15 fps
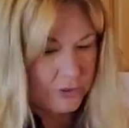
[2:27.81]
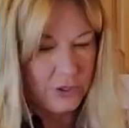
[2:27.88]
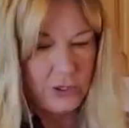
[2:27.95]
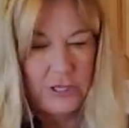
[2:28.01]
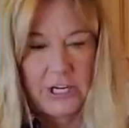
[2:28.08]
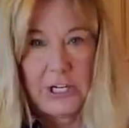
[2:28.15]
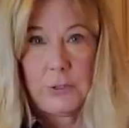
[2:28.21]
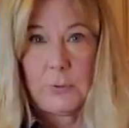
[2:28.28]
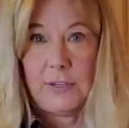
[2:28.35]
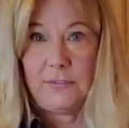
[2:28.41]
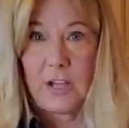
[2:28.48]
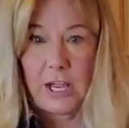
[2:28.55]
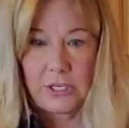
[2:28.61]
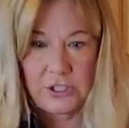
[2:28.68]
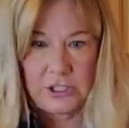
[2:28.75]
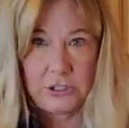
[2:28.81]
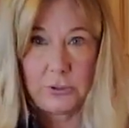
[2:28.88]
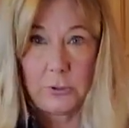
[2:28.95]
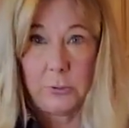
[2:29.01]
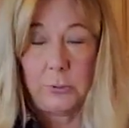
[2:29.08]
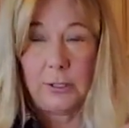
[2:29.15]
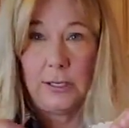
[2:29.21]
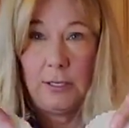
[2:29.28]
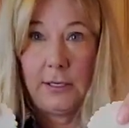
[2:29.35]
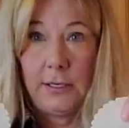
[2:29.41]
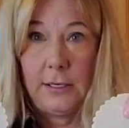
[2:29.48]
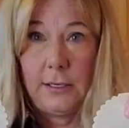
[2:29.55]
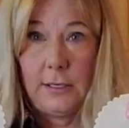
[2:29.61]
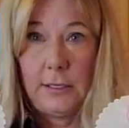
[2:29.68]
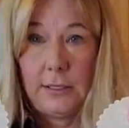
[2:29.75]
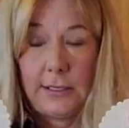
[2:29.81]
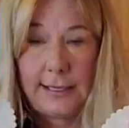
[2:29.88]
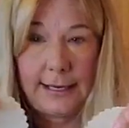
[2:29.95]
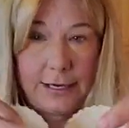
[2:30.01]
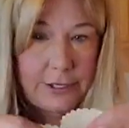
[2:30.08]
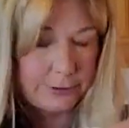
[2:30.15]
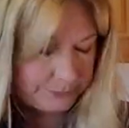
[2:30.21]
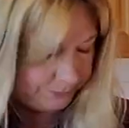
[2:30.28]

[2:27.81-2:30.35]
earlier, so I've got 2 here.